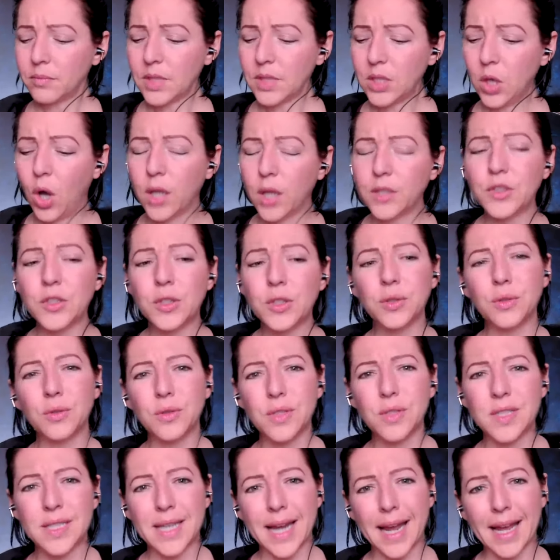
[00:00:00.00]
on
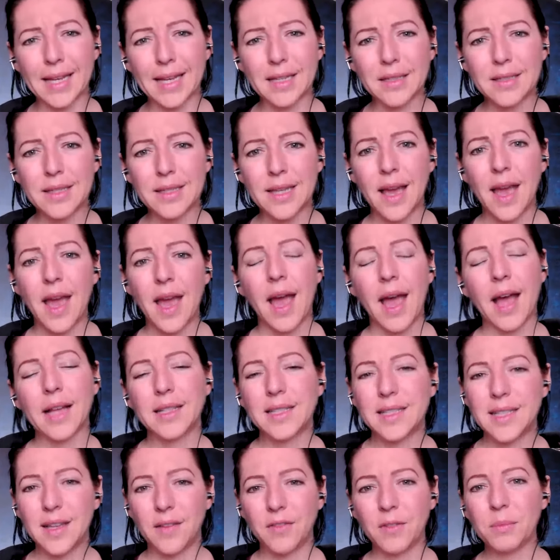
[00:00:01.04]
Tuesdays at
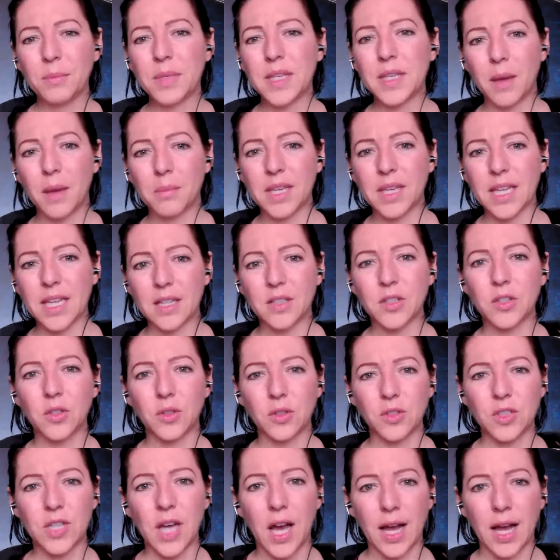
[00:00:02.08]
7 p.m.
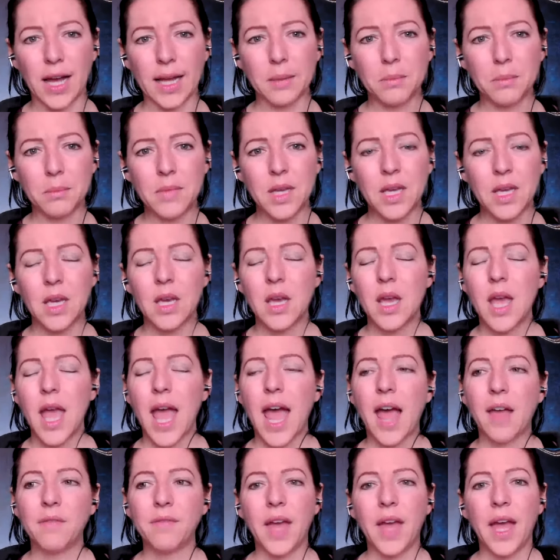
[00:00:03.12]
Eastern Time.
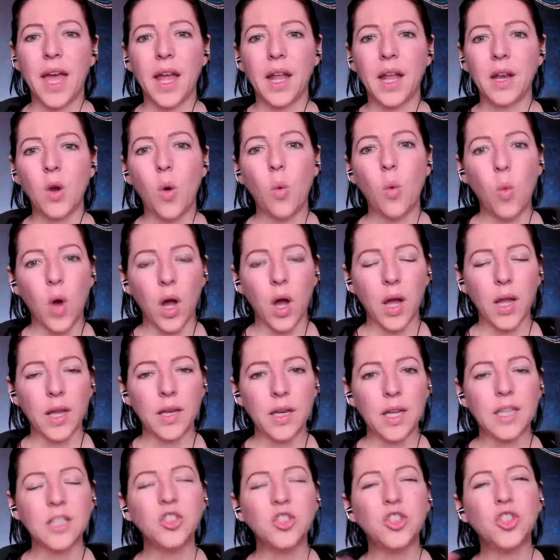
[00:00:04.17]
And then
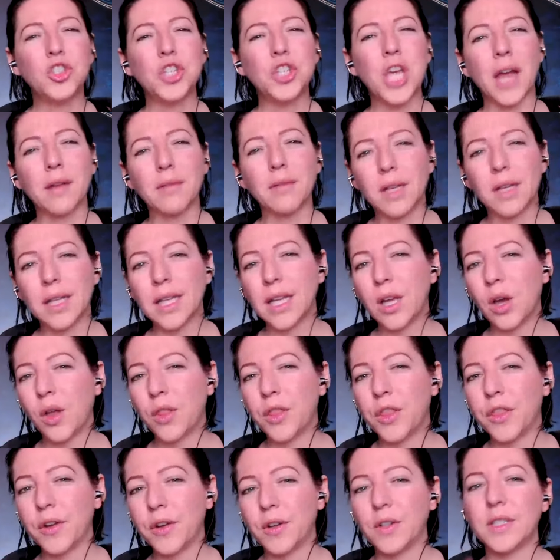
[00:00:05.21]
one generally on
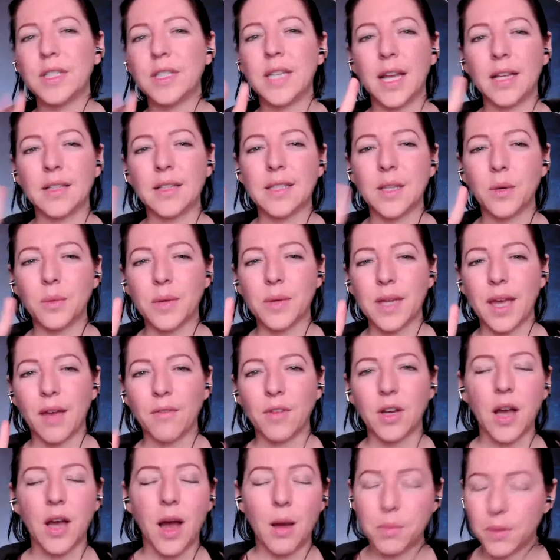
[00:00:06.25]
Thursdays, though we have
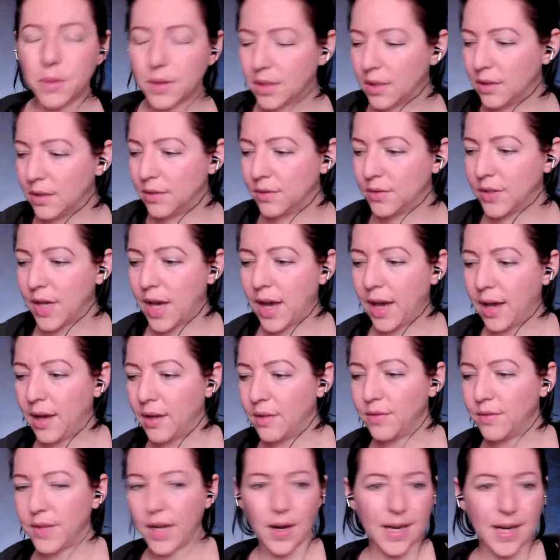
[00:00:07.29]
a couple of uh,
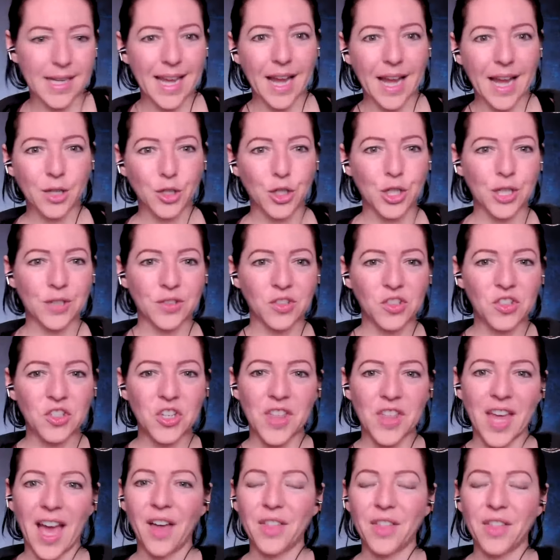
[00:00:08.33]
variations
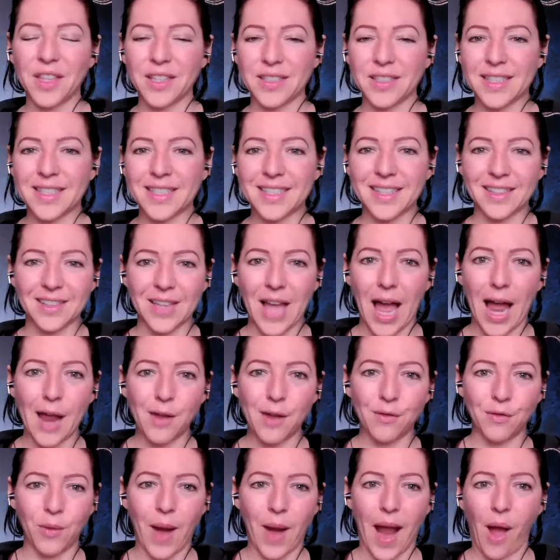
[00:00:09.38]
to that this
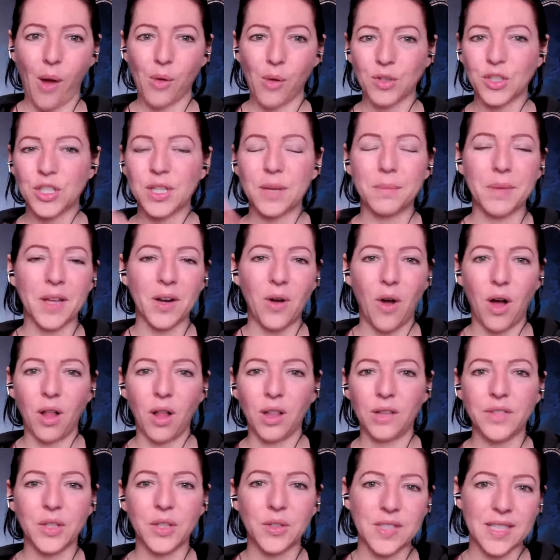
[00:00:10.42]
live round, but all
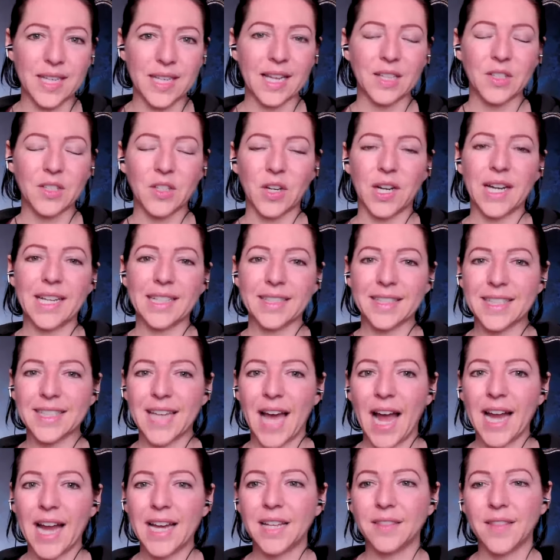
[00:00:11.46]
of those dates are
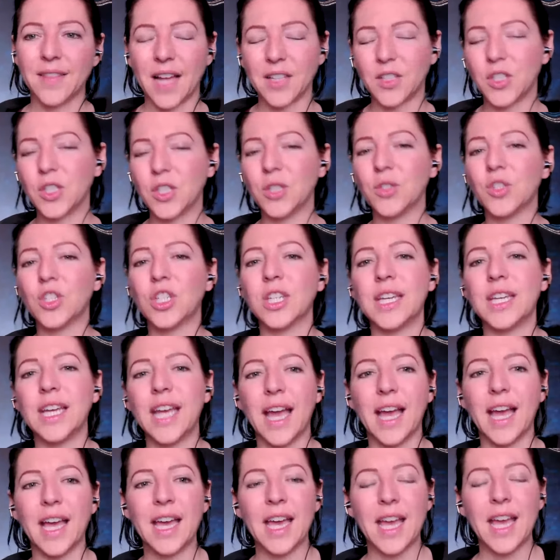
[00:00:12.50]
inside, and that's usually
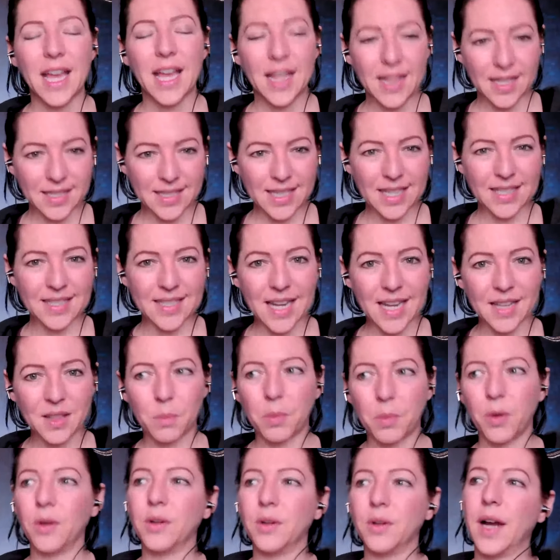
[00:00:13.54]
that's inside the
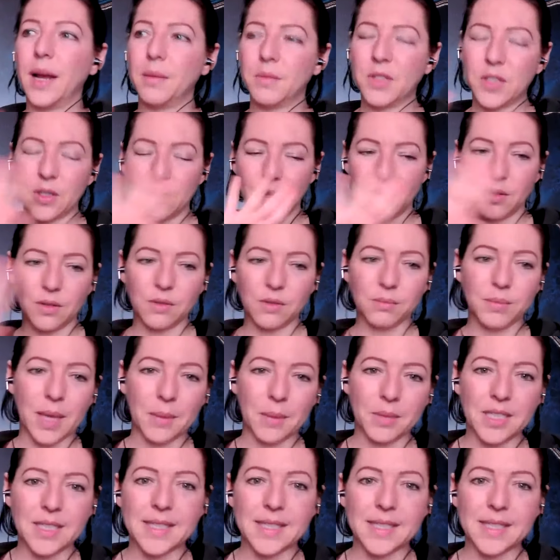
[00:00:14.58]
program, so you'll be able to